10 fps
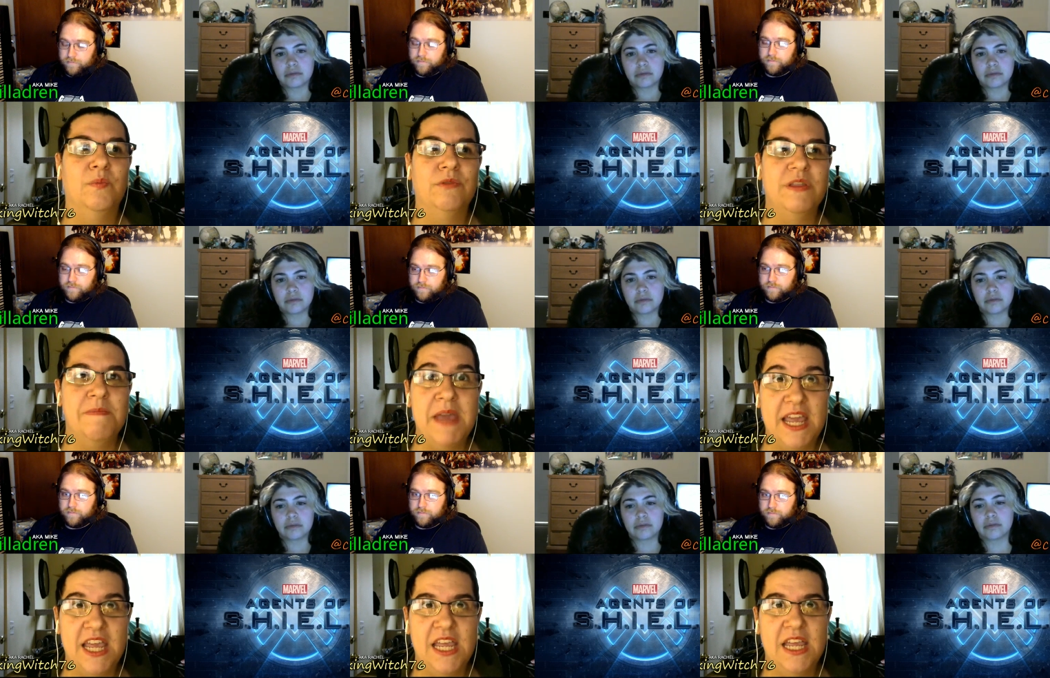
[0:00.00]
Speaker 1: With
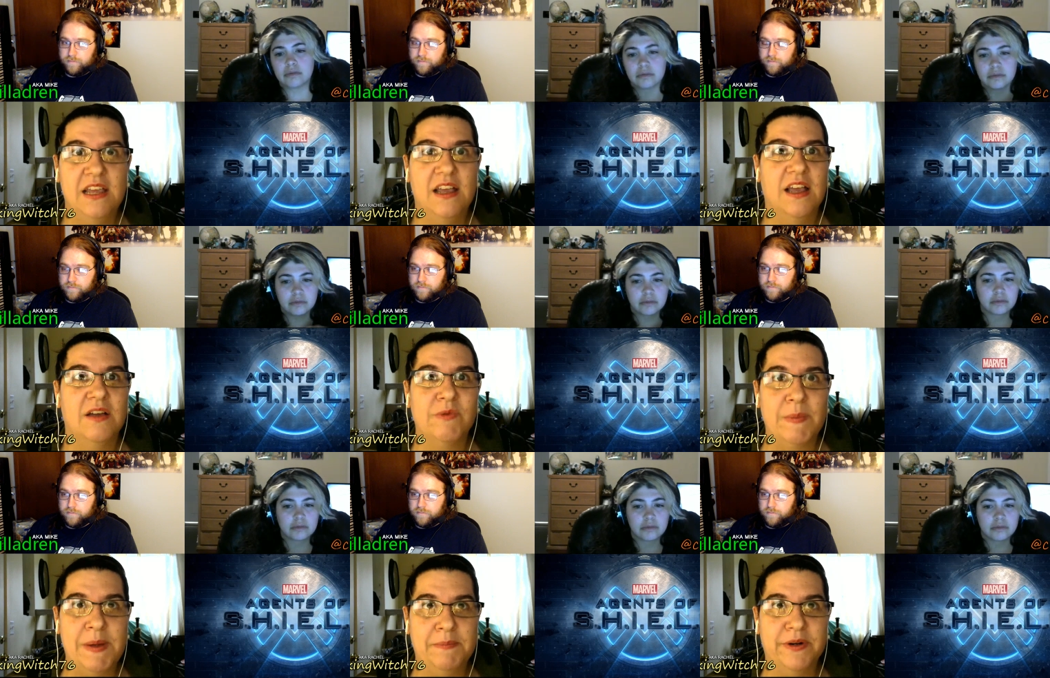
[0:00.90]
May
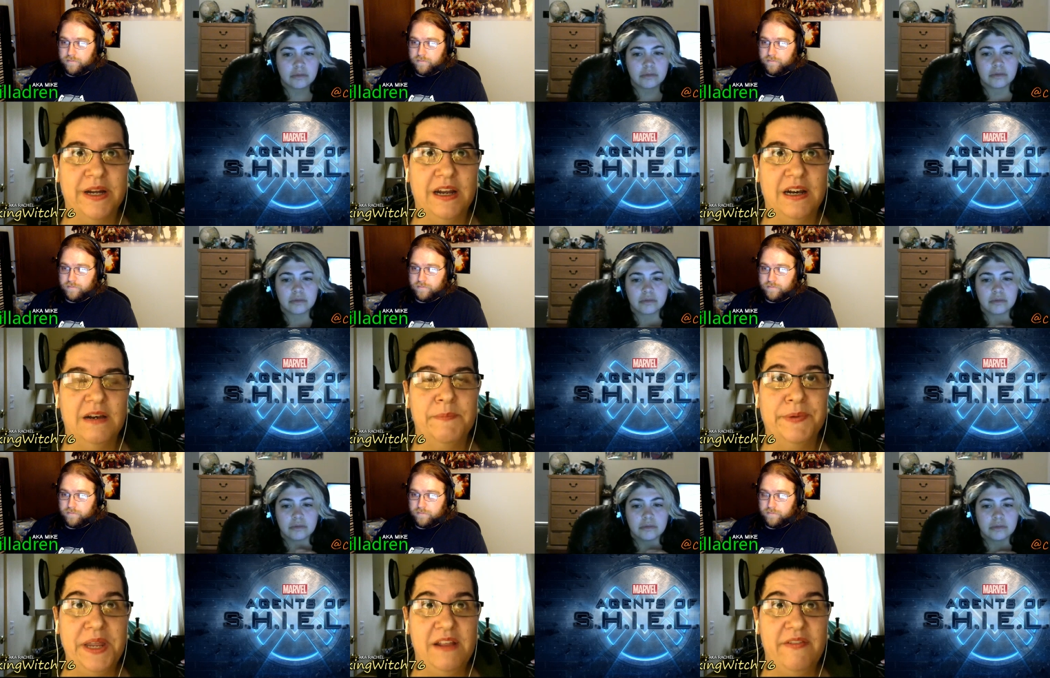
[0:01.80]
remembering
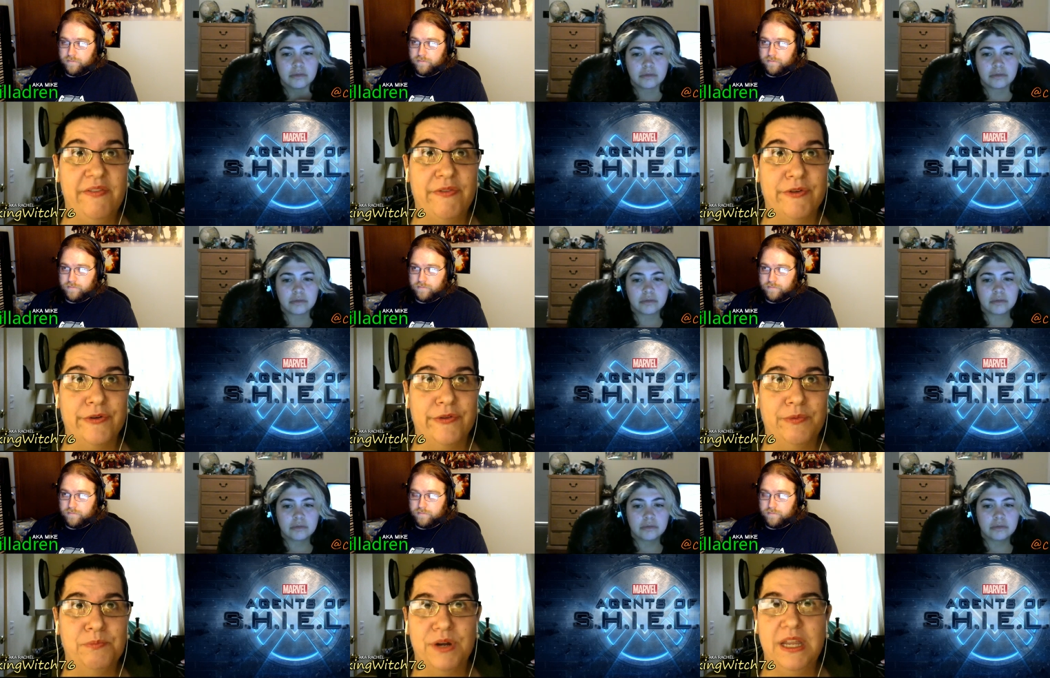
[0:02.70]
breaking through,
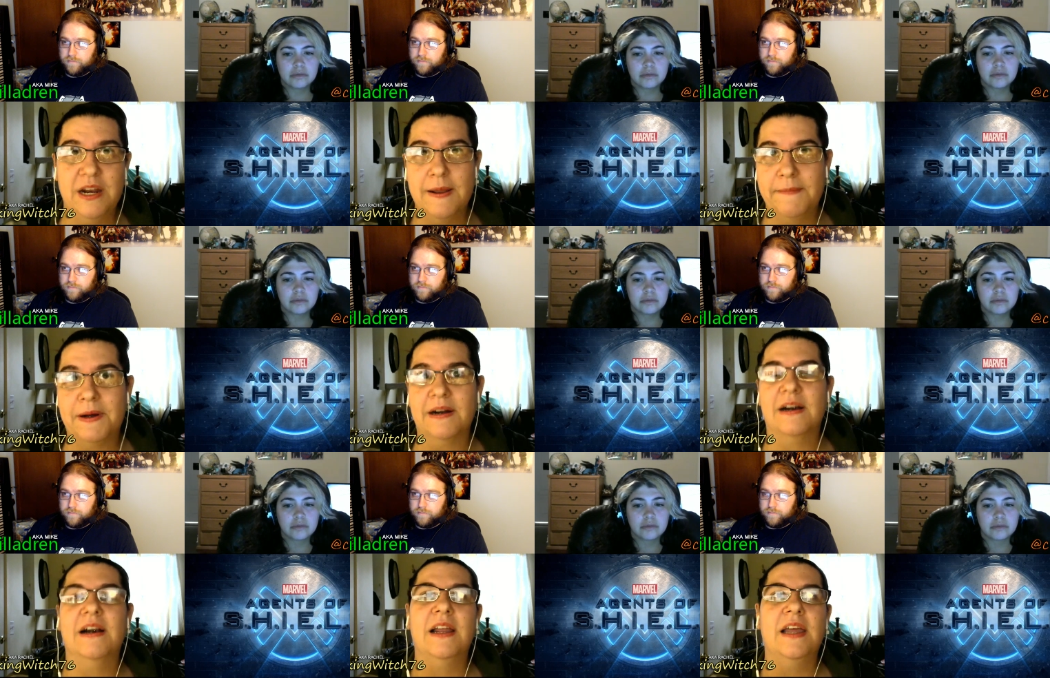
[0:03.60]
breaking
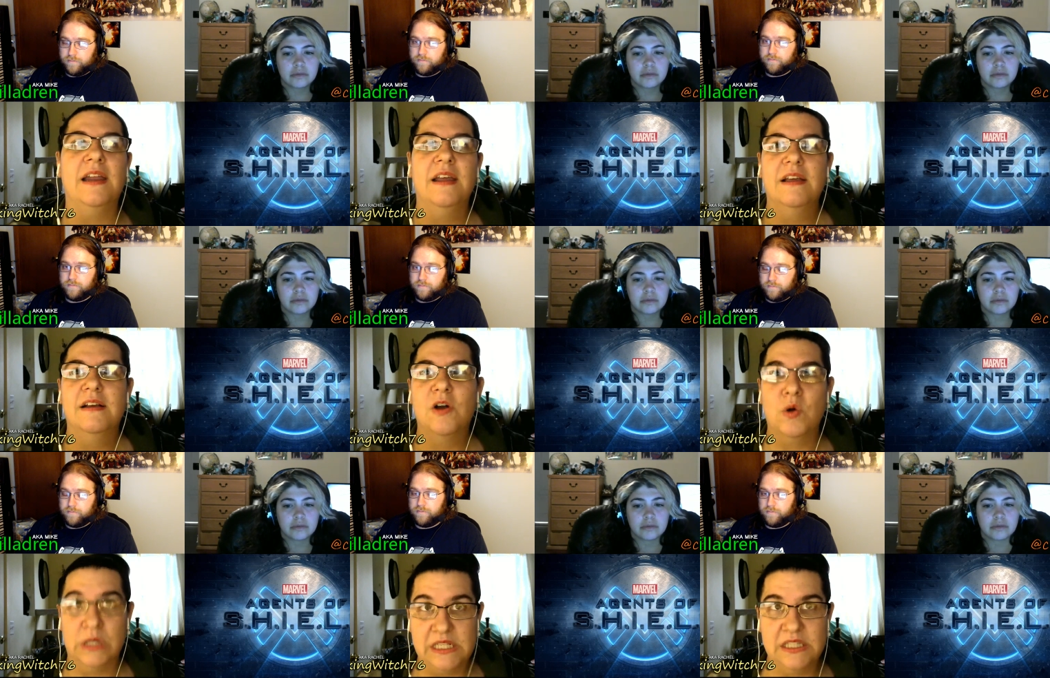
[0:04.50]
apart, and
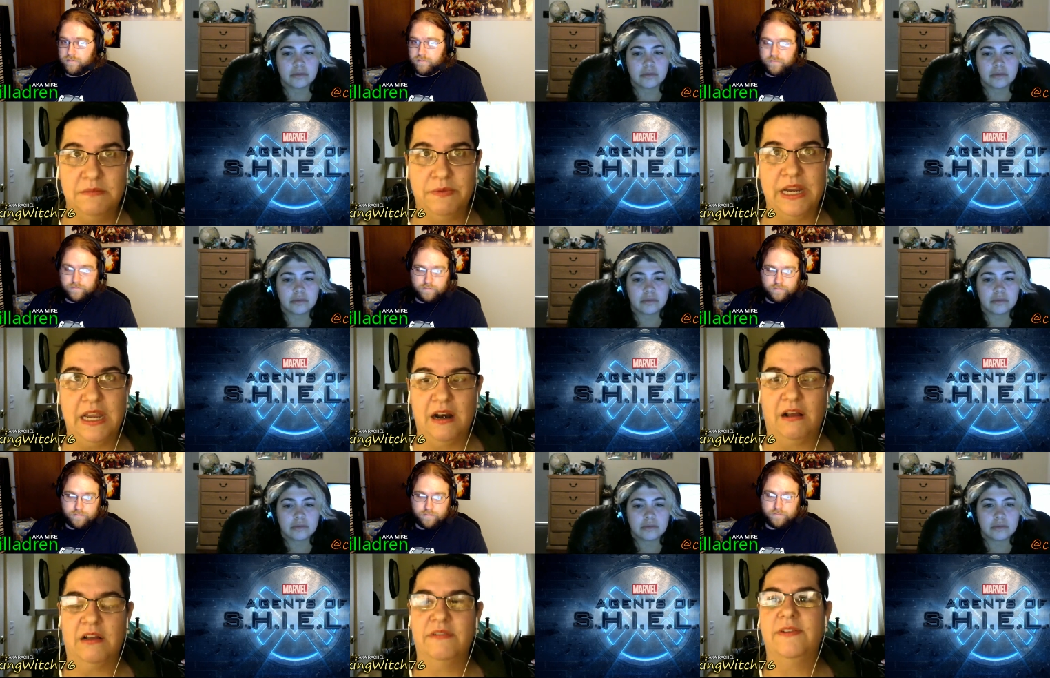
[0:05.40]
Coulson breaking
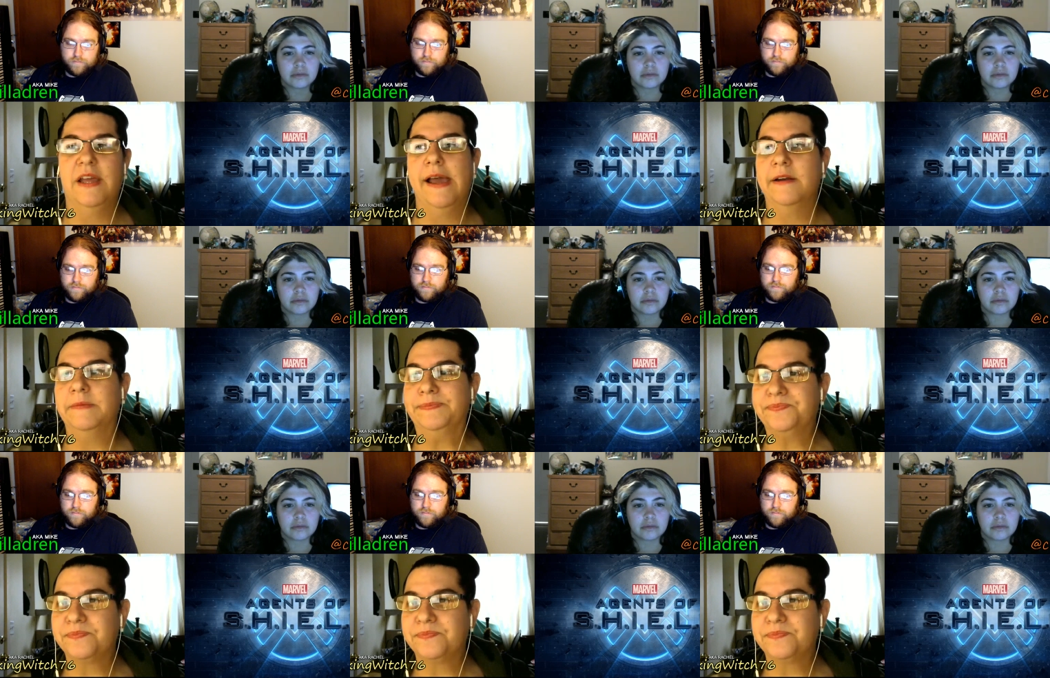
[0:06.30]
off, and